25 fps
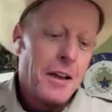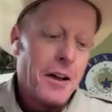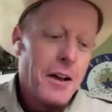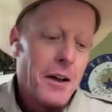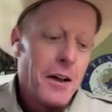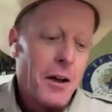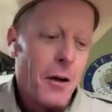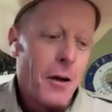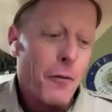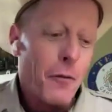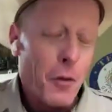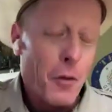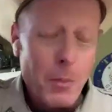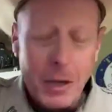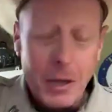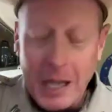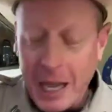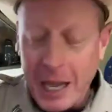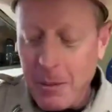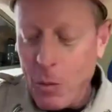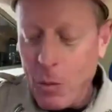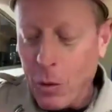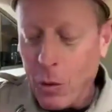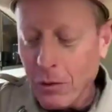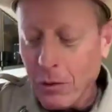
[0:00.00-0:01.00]
uh, from a
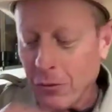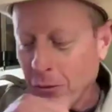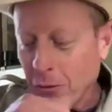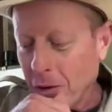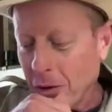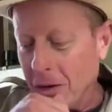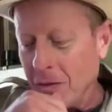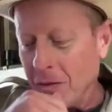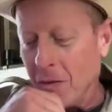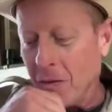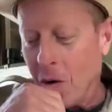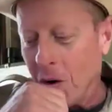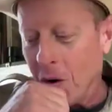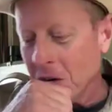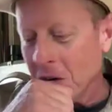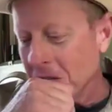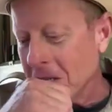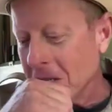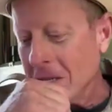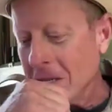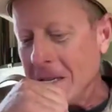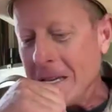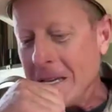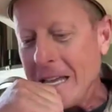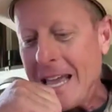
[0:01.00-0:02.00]
game warden friend of
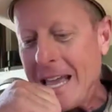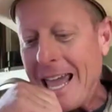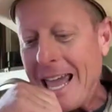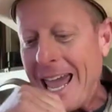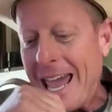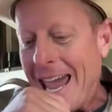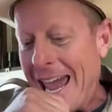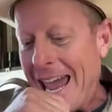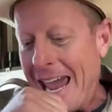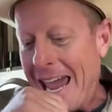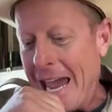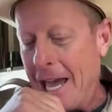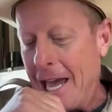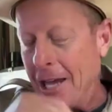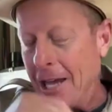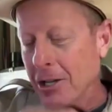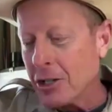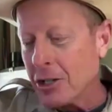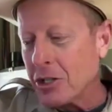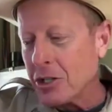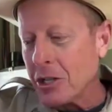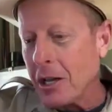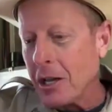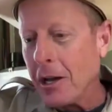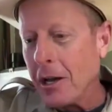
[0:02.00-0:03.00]
ours.
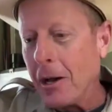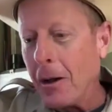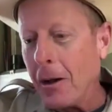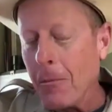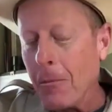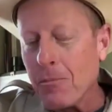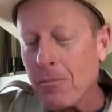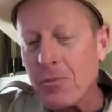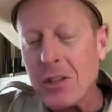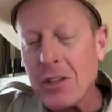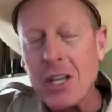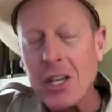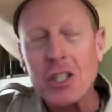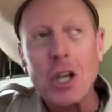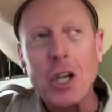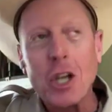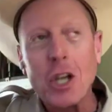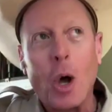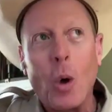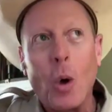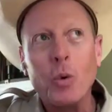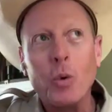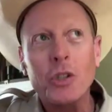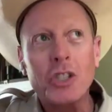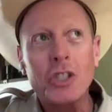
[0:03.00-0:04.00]
And uh, this
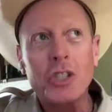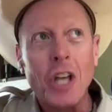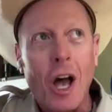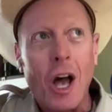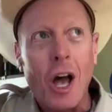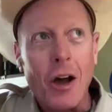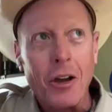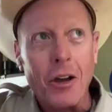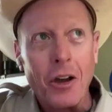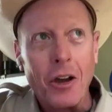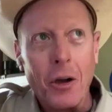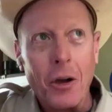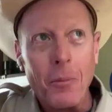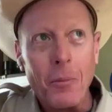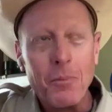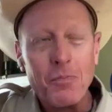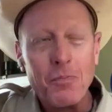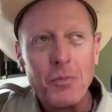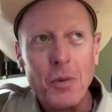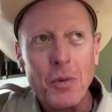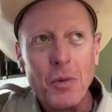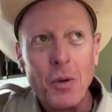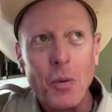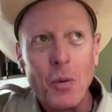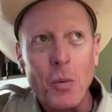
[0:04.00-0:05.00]
whole saga
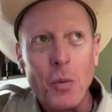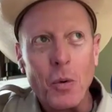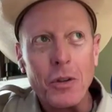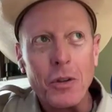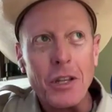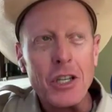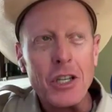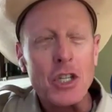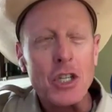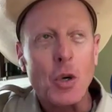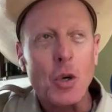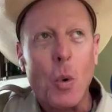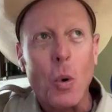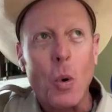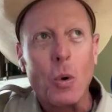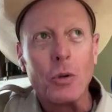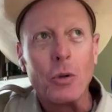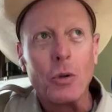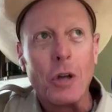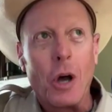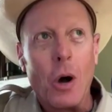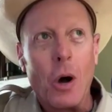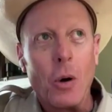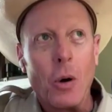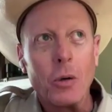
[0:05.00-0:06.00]
with these
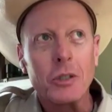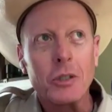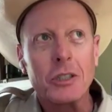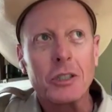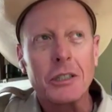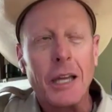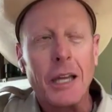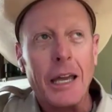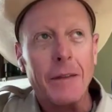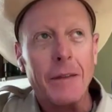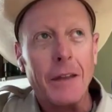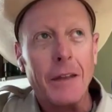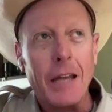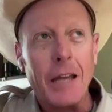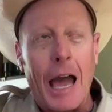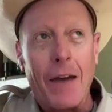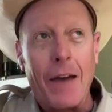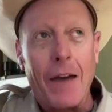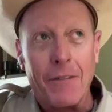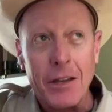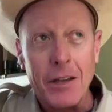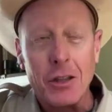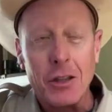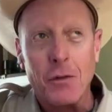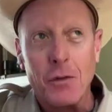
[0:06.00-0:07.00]
squirrel dogs, and the,
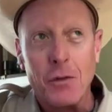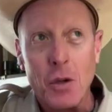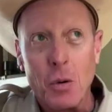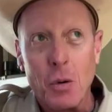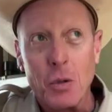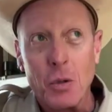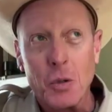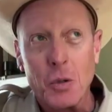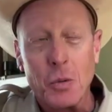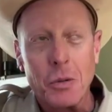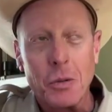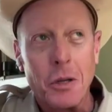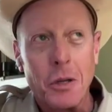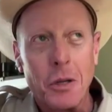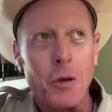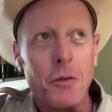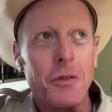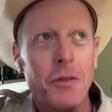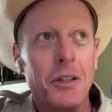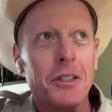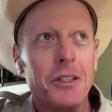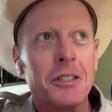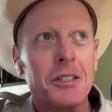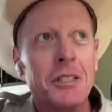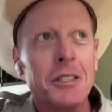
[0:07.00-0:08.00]
I think the viewers will know
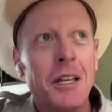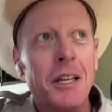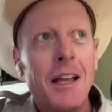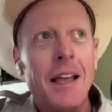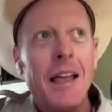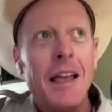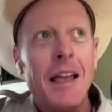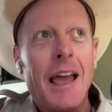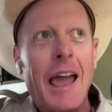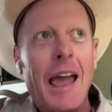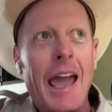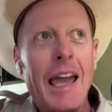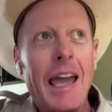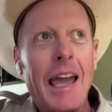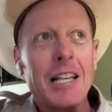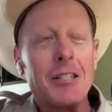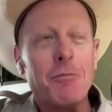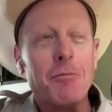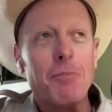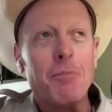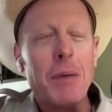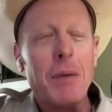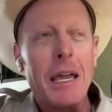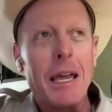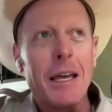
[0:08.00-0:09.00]
this,
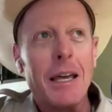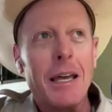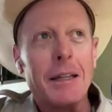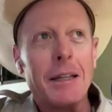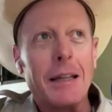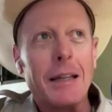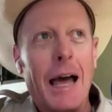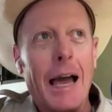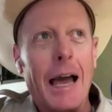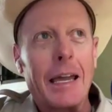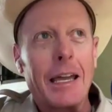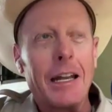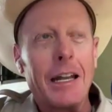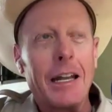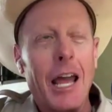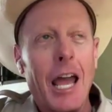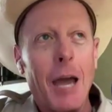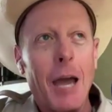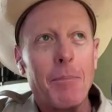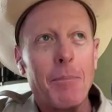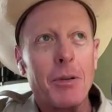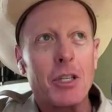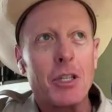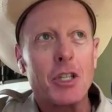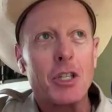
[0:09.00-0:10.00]
has been like an
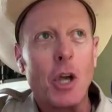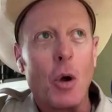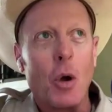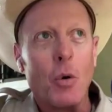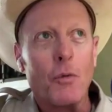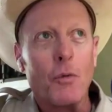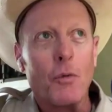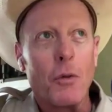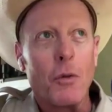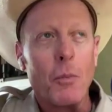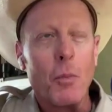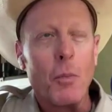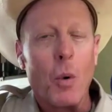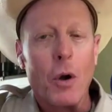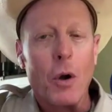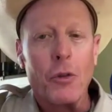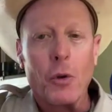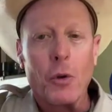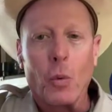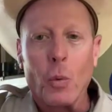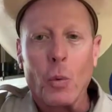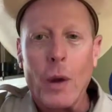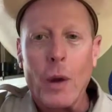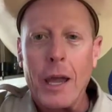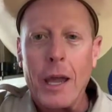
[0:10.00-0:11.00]
episode from where
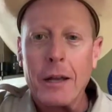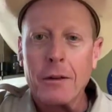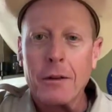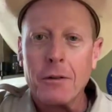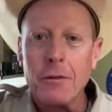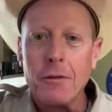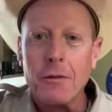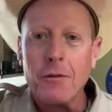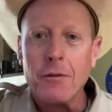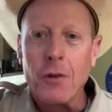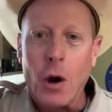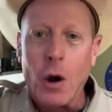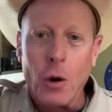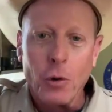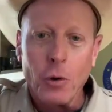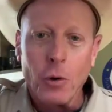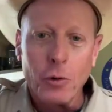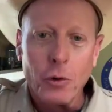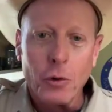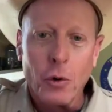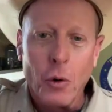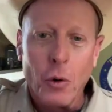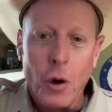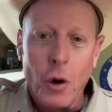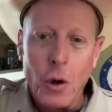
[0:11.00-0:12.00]
the red
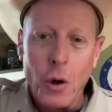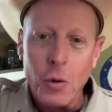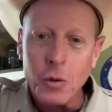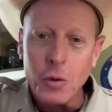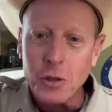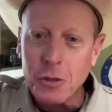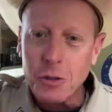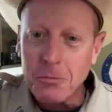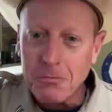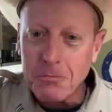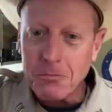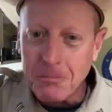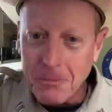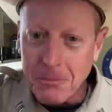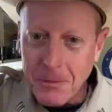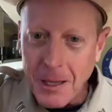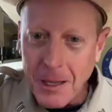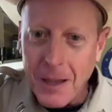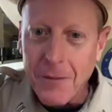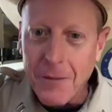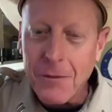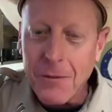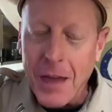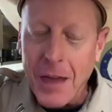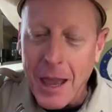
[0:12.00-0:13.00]
fern grows,
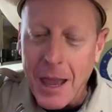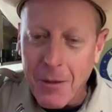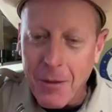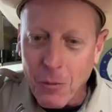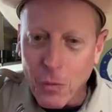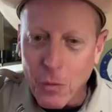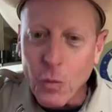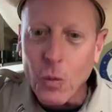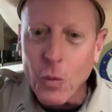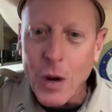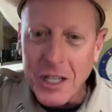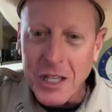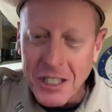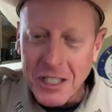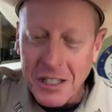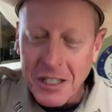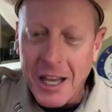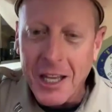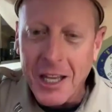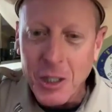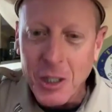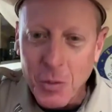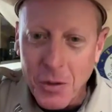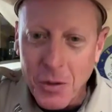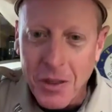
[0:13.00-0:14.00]
if that
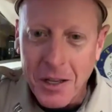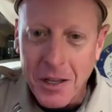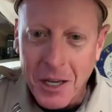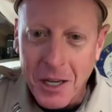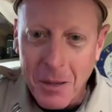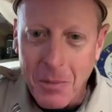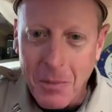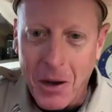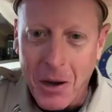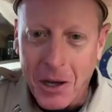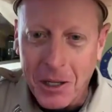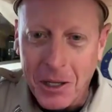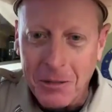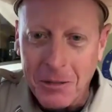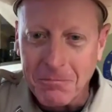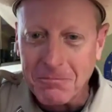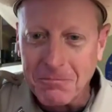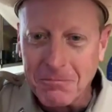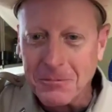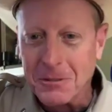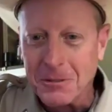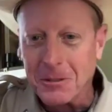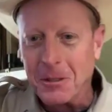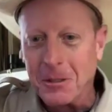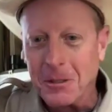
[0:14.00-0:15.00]
resonates with anybody.
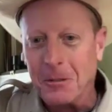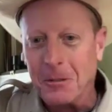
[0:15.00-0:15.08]
So.